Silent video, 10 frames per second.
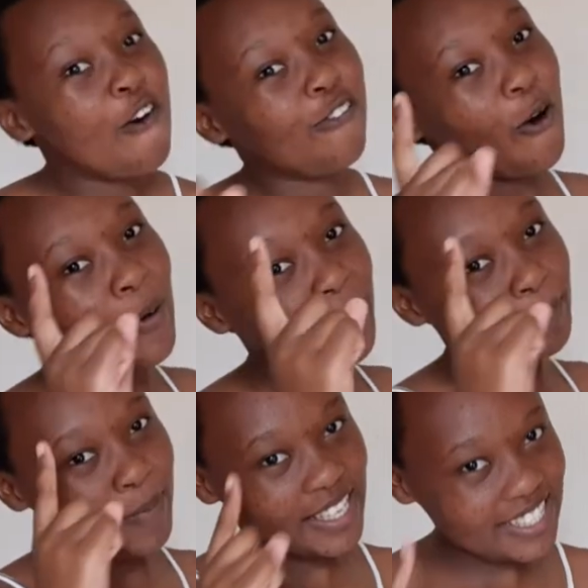For
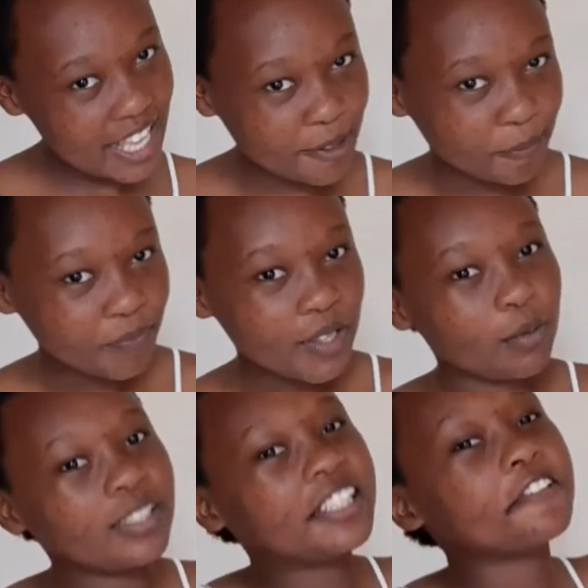one person, he
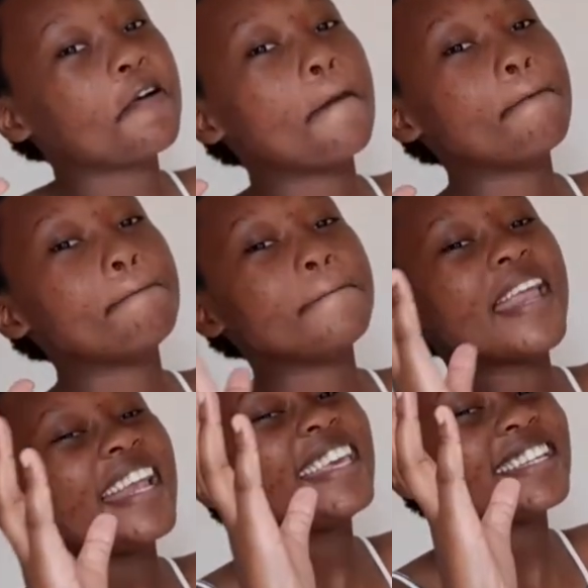will give
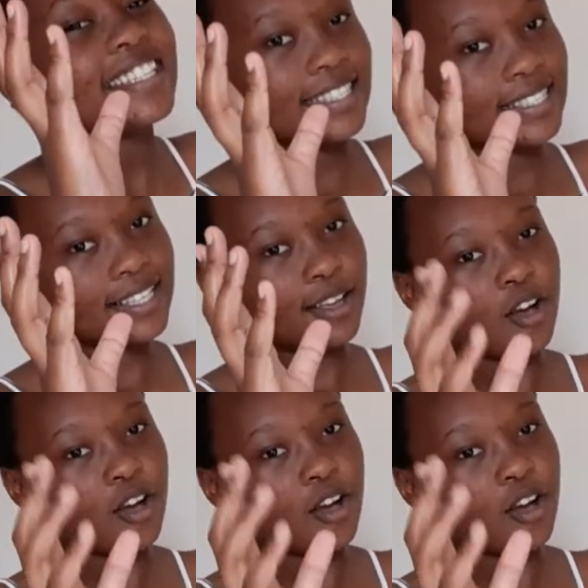millions